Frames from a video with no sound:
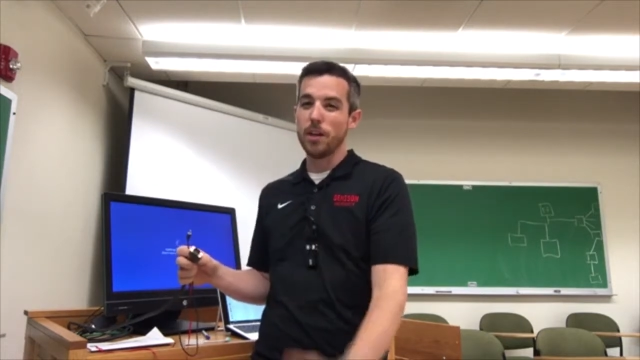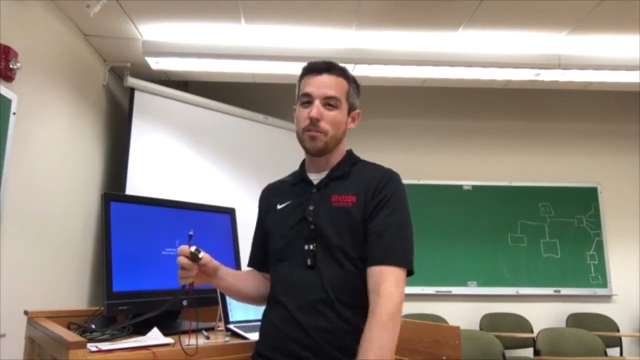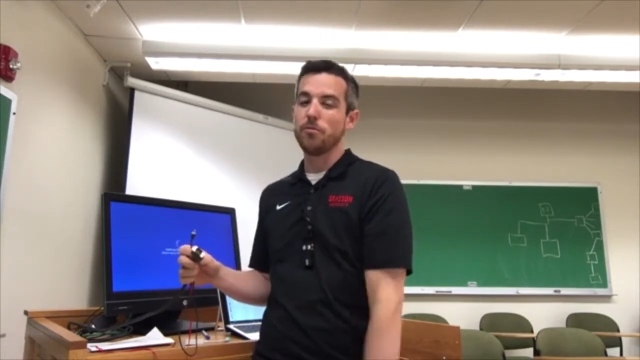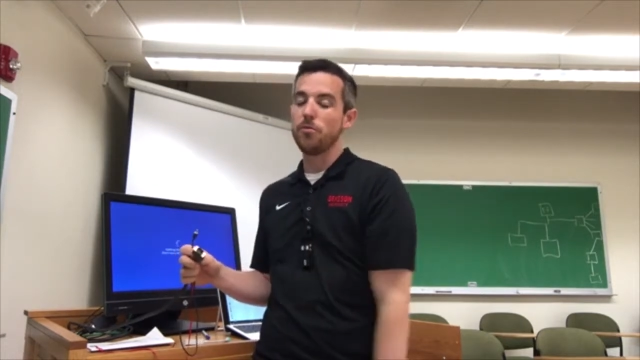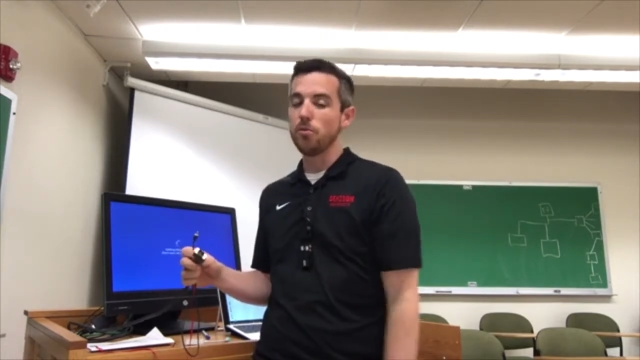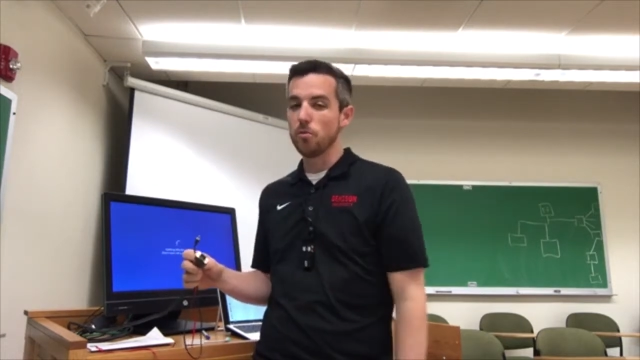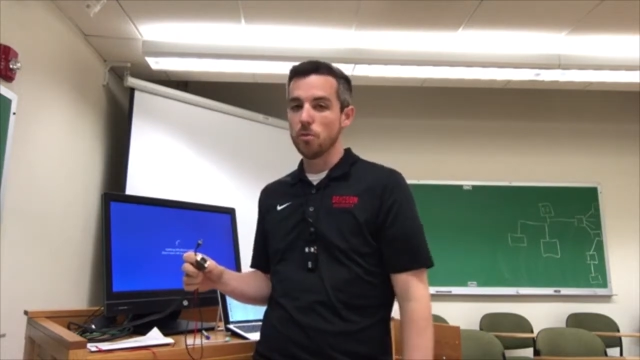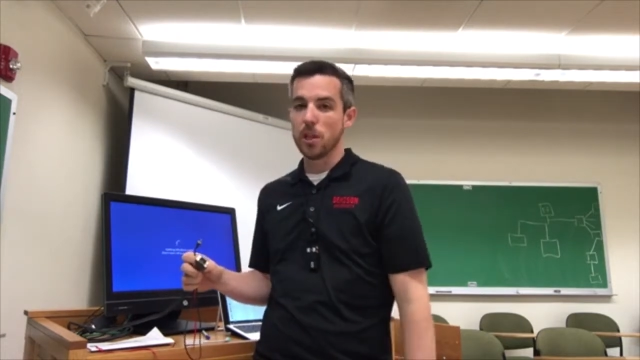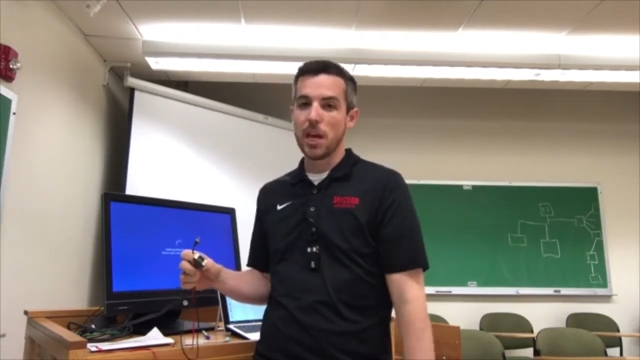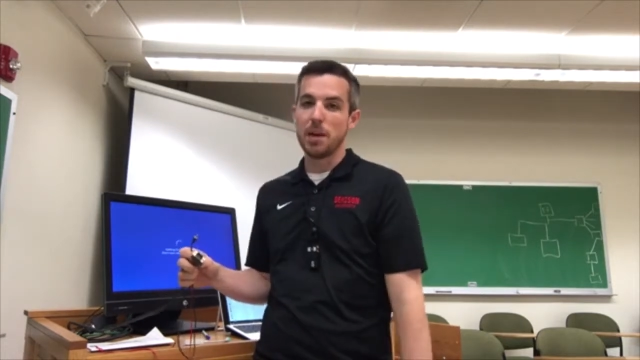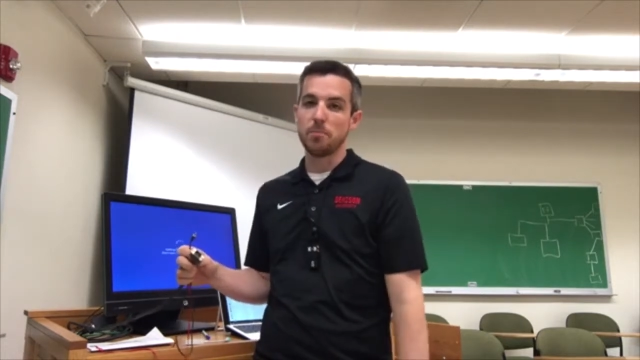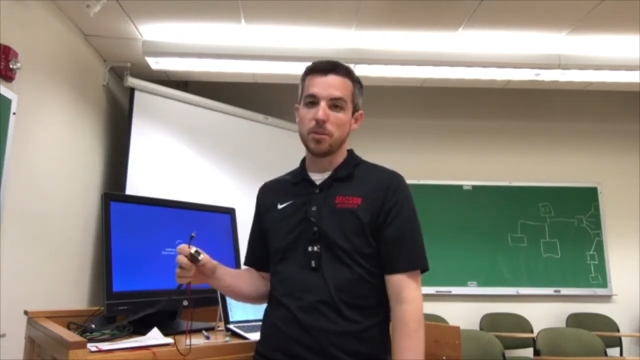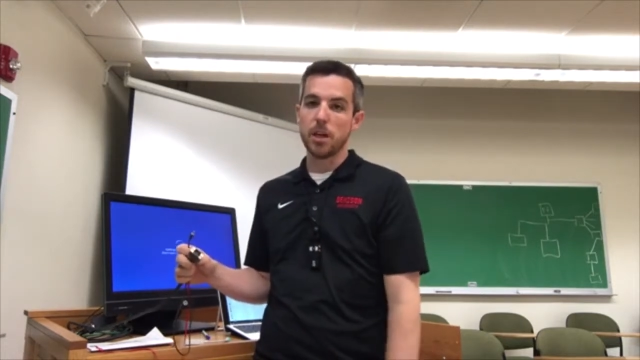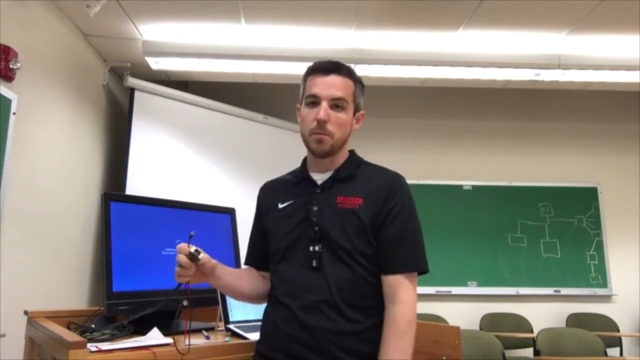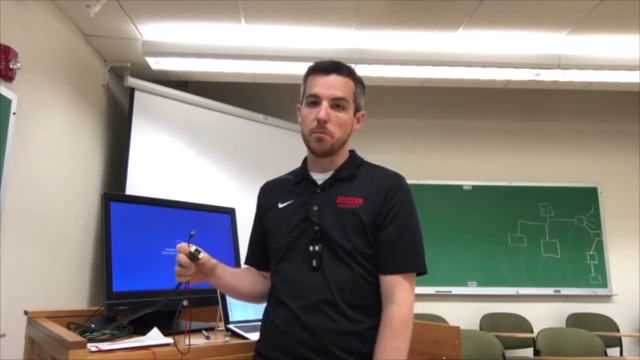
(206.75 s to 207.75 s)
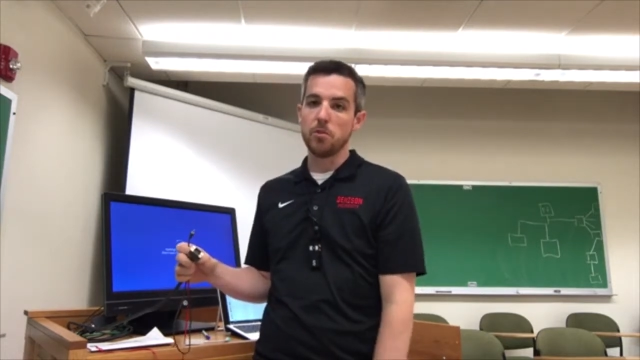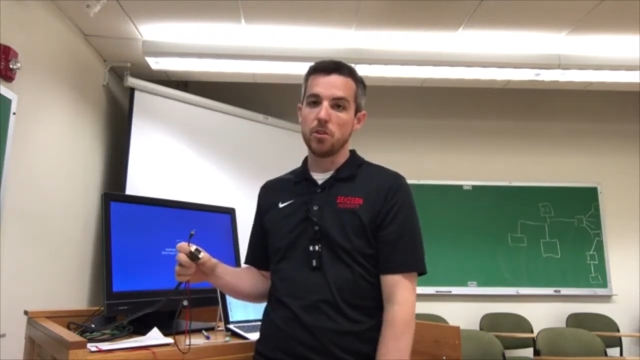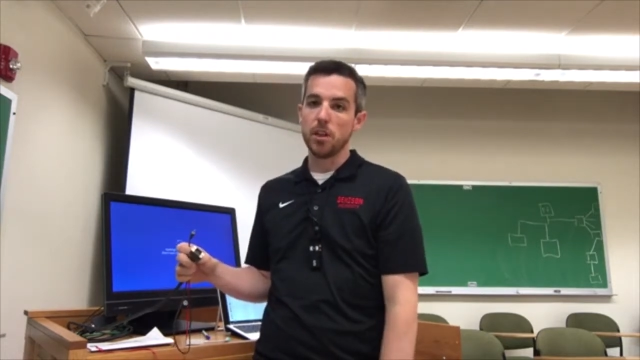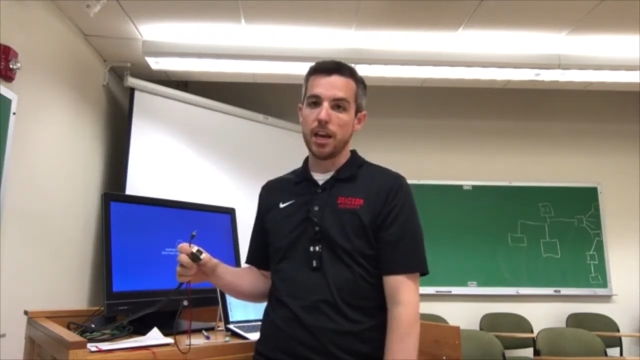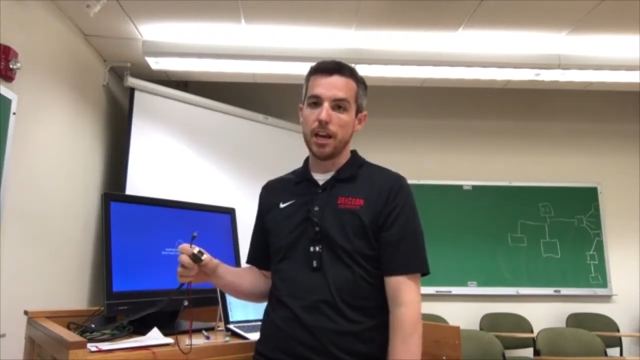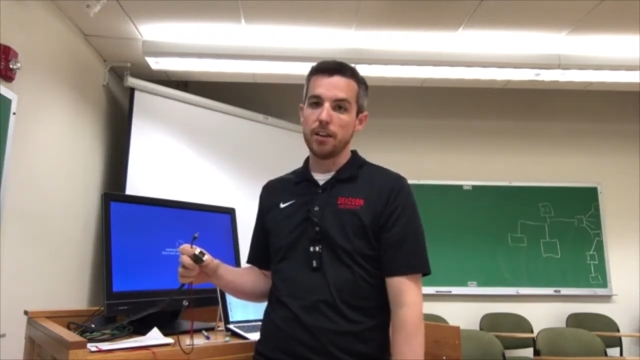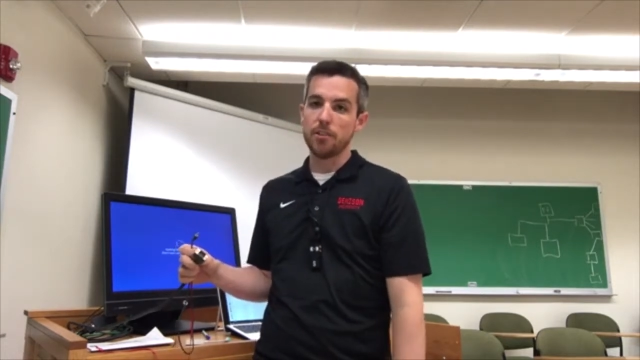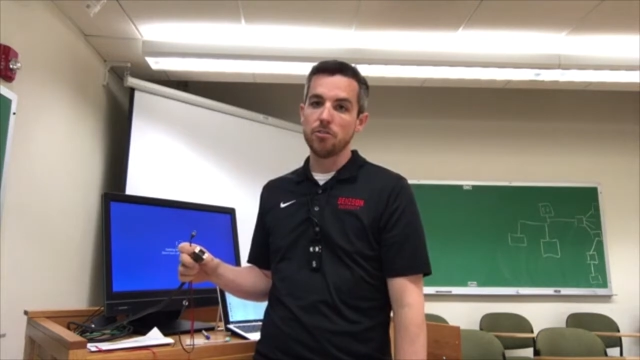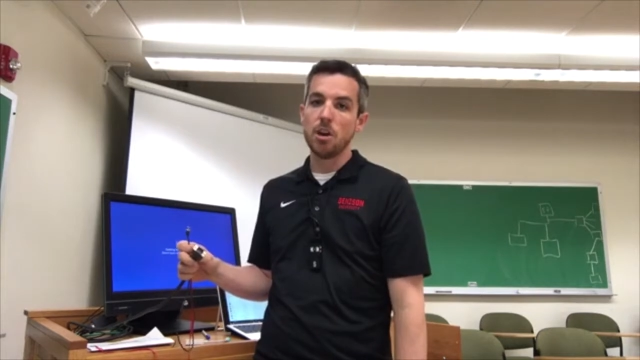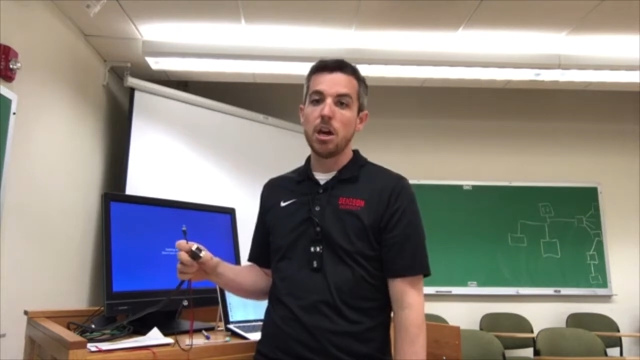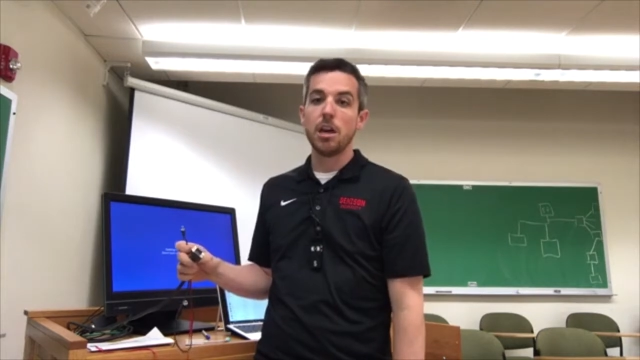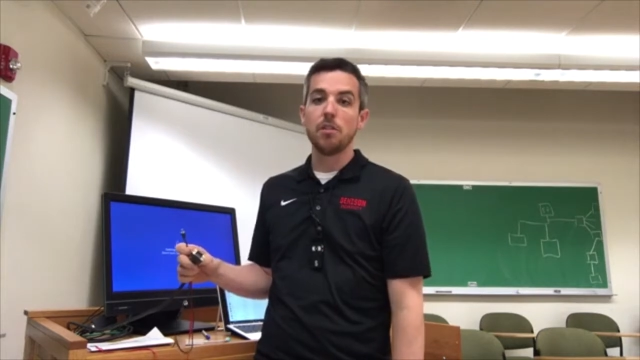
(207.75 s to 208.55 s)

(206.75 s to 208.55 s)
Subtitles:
if your laptop still has